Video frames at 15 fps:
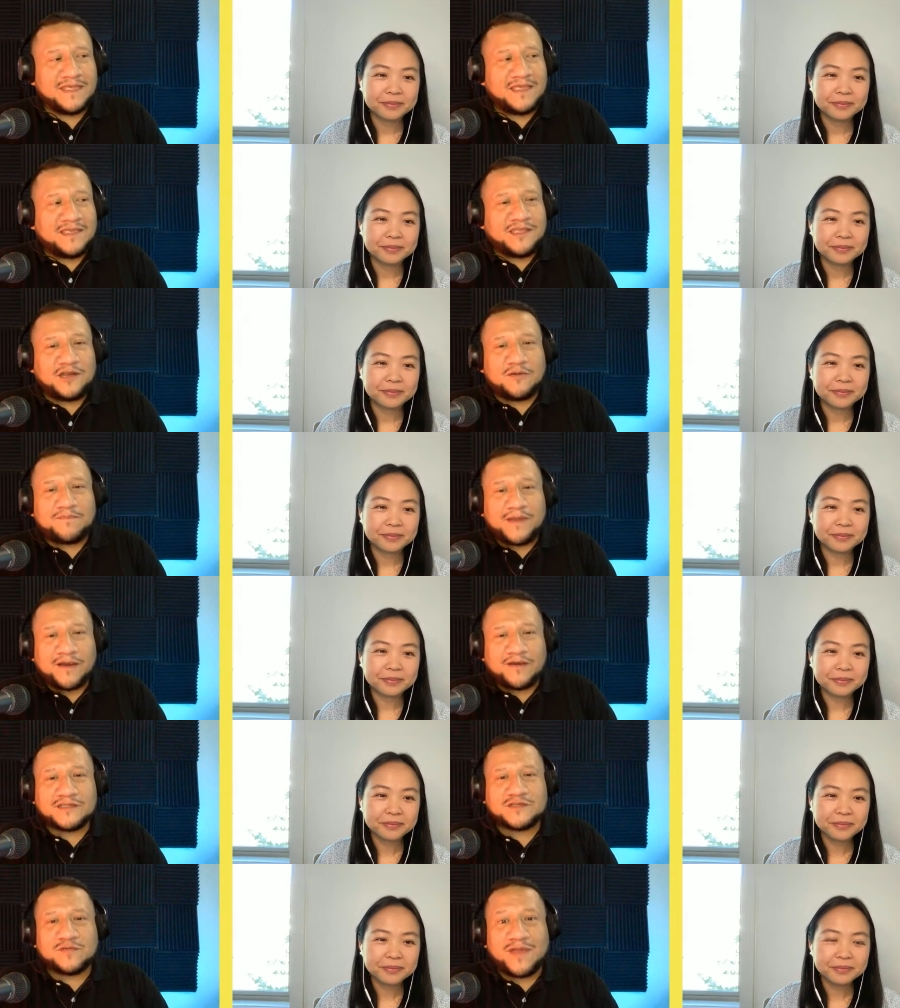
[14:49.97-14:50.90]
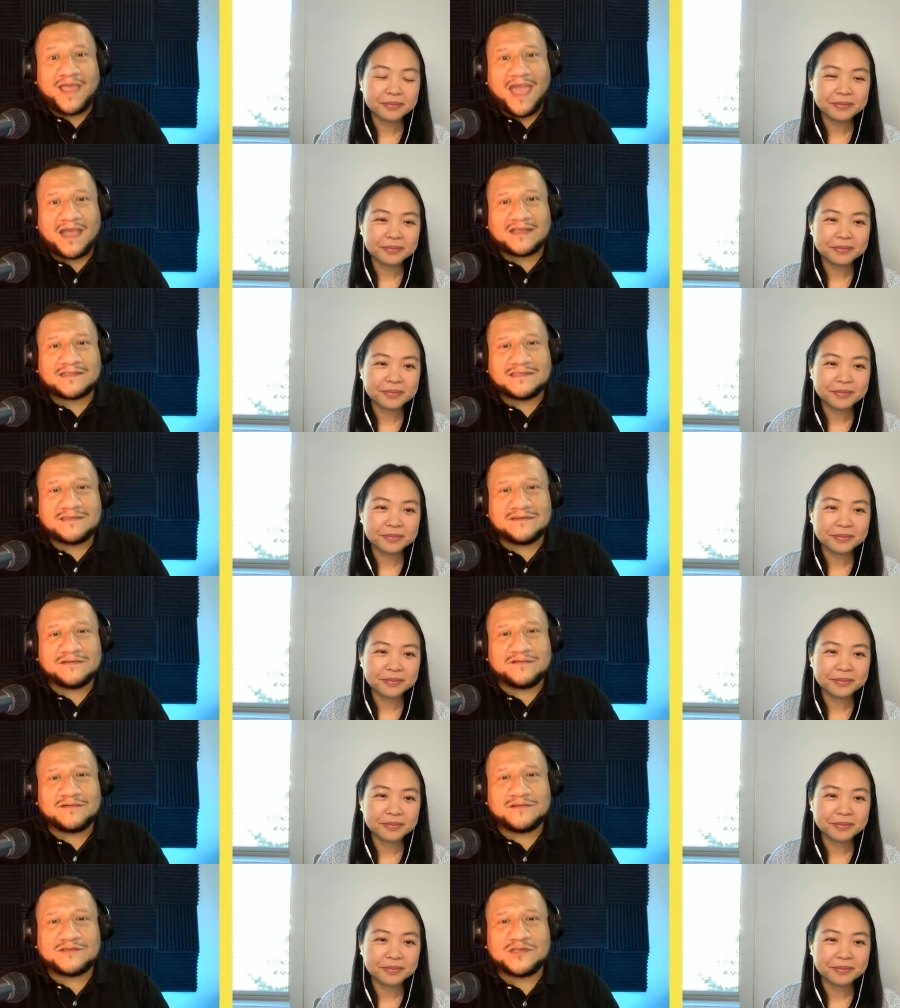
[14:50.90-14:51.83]
Speaker 1: you know parents react
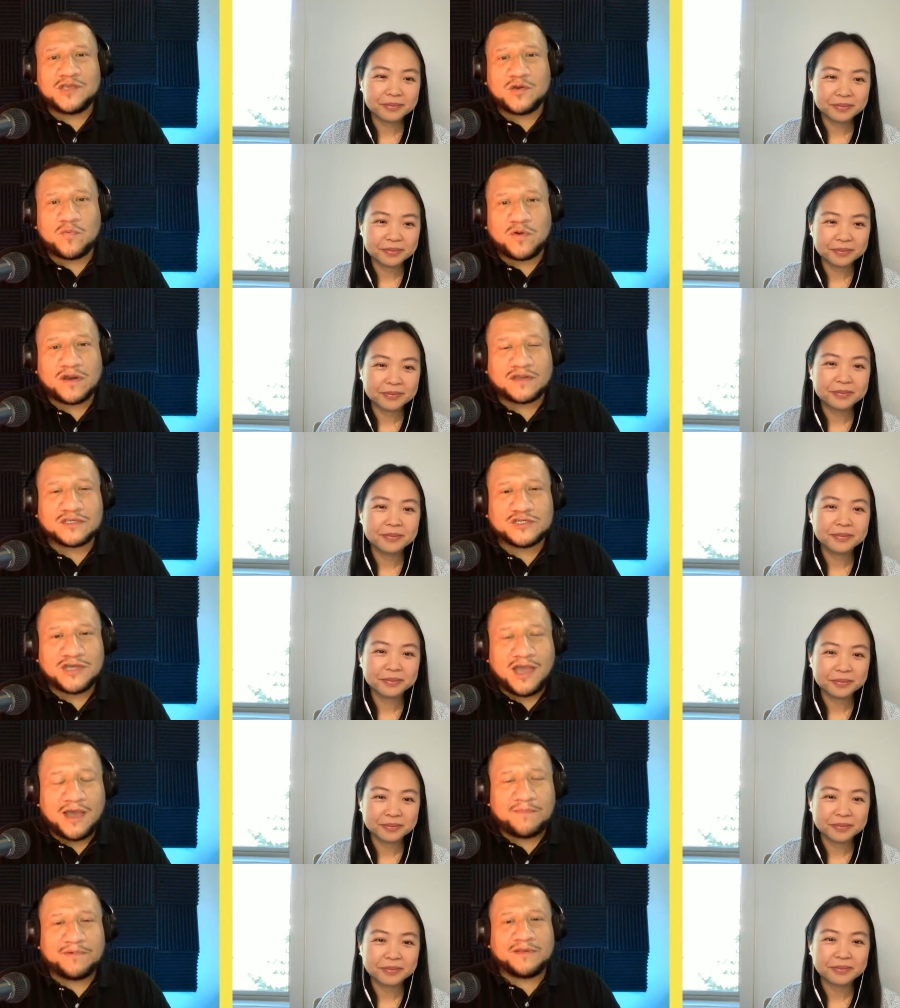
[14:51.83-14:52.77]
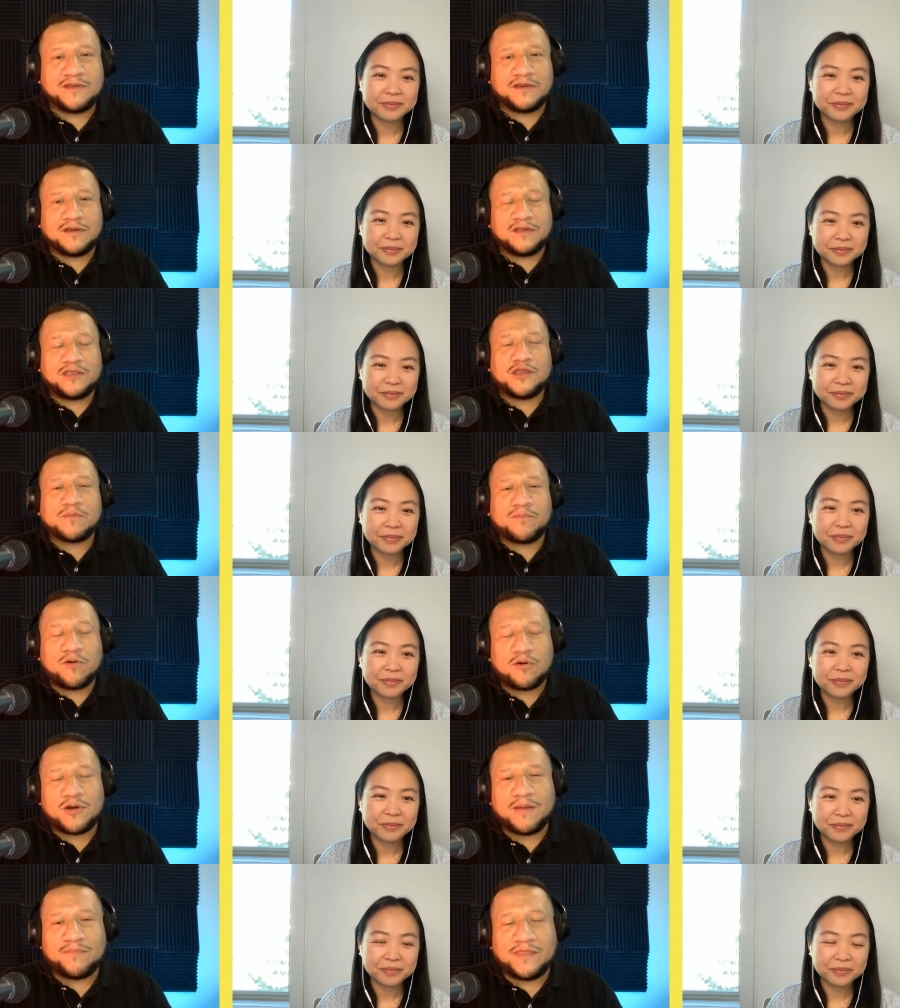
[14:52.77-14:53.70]
to to your workshop and your in your
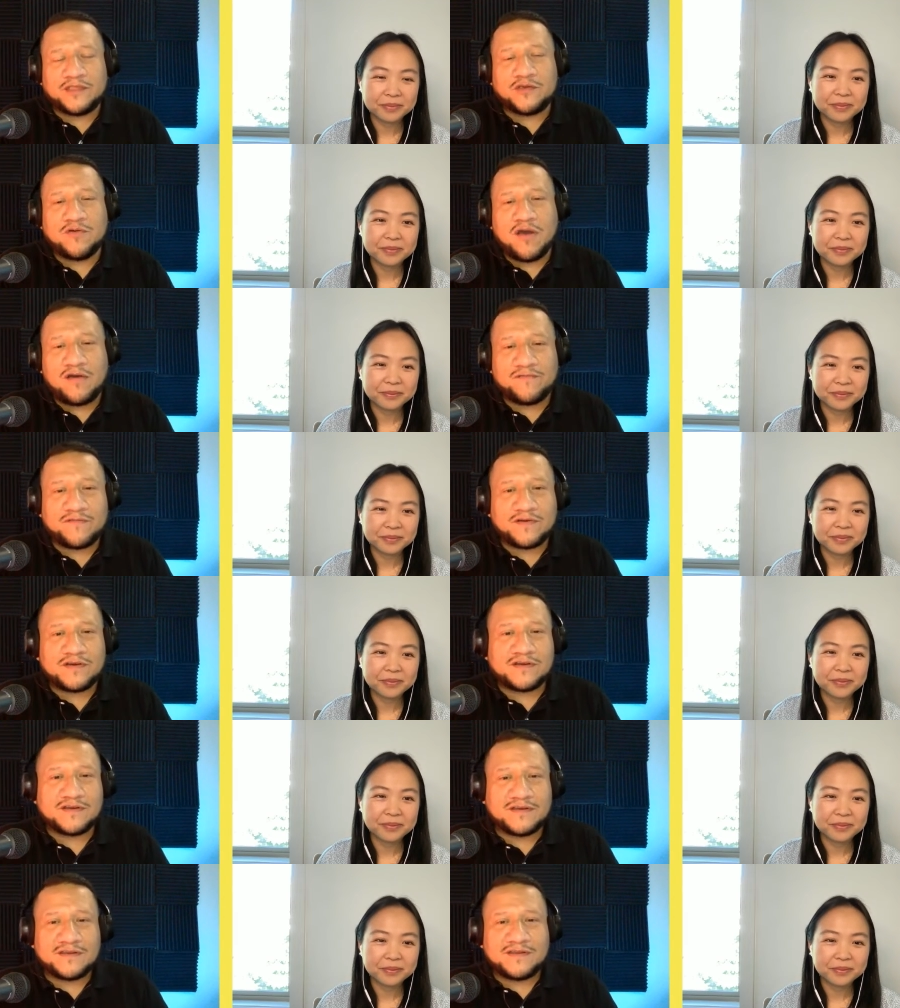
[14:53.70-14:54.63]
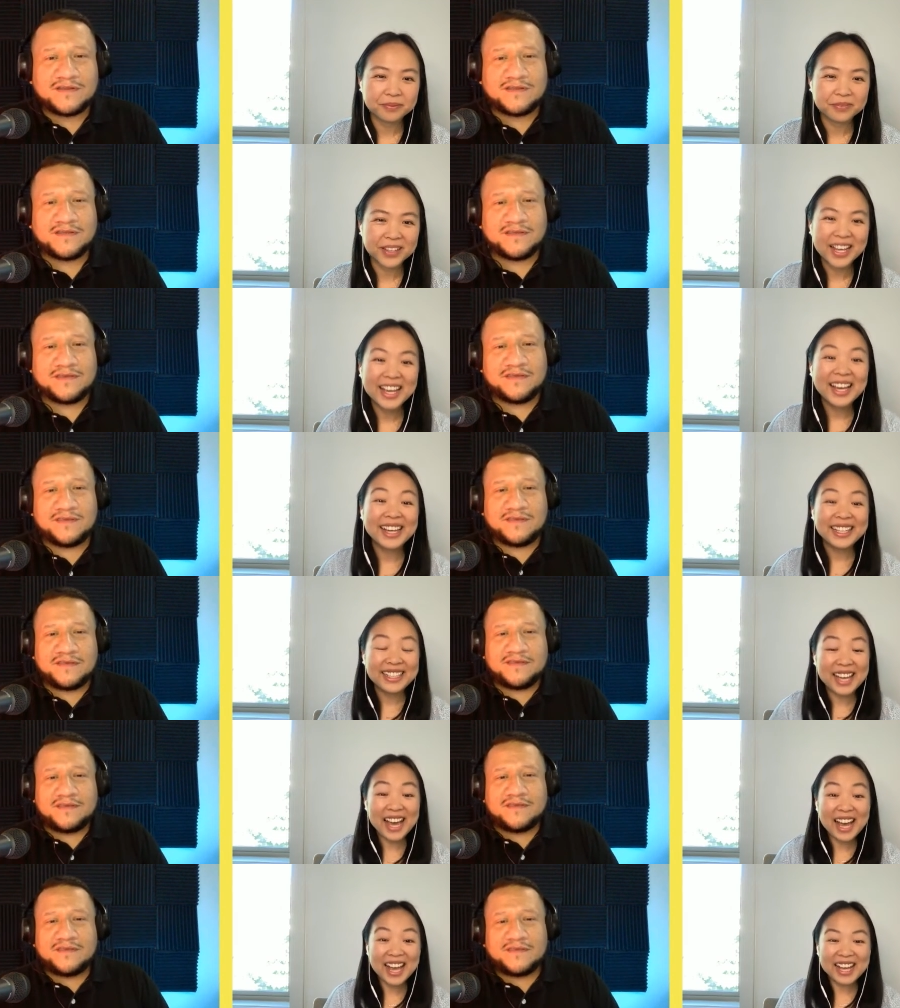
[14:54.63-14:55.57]
program that you offer?
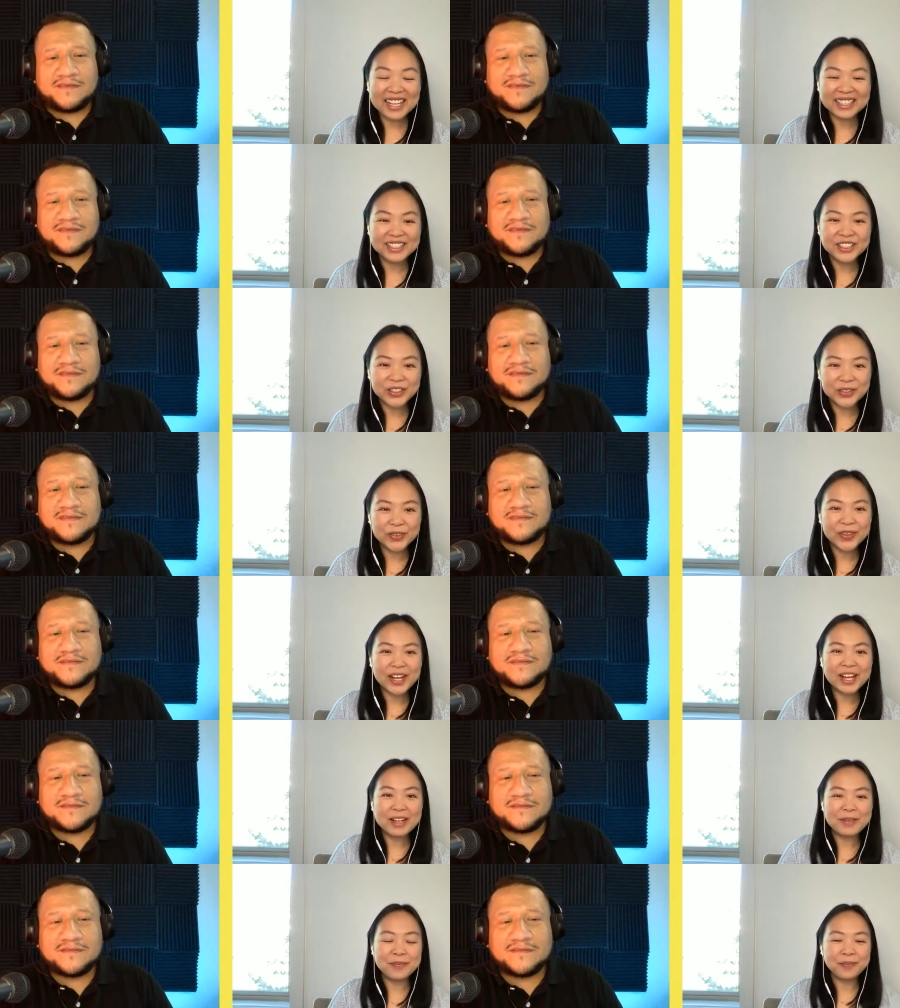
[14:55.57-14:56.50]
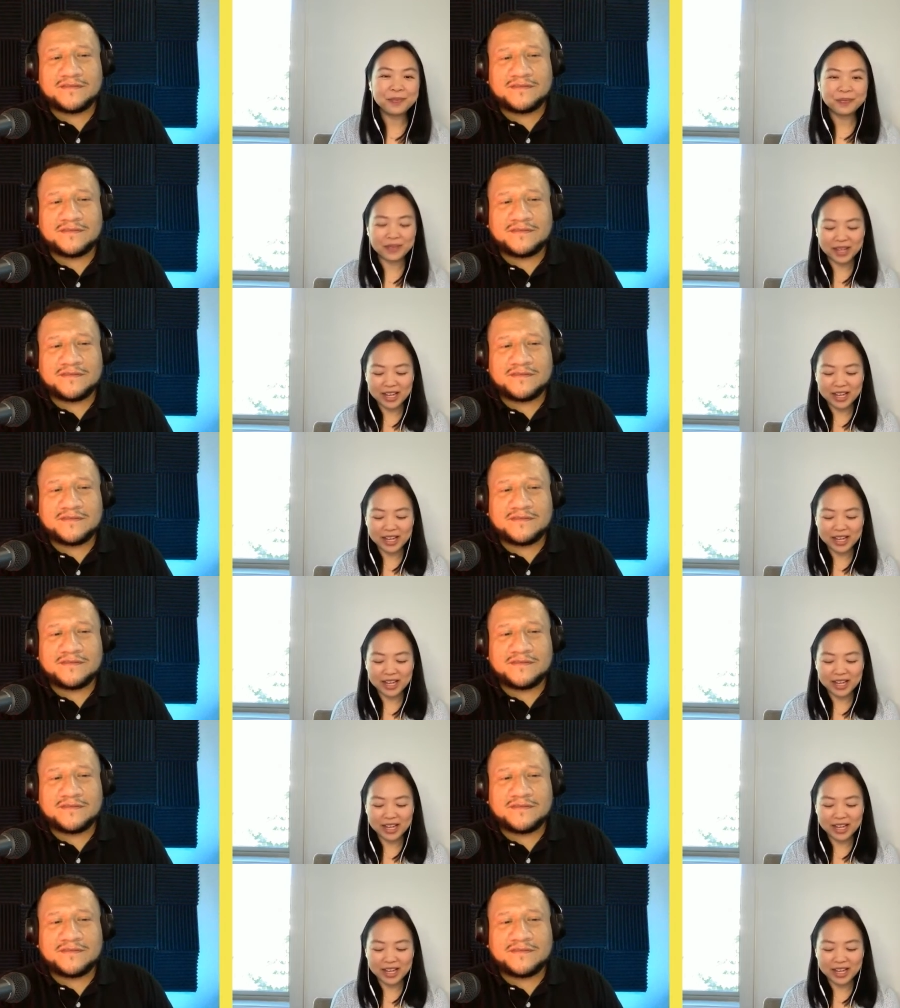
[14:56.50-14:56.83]
Speaker 2: Yeah, so um,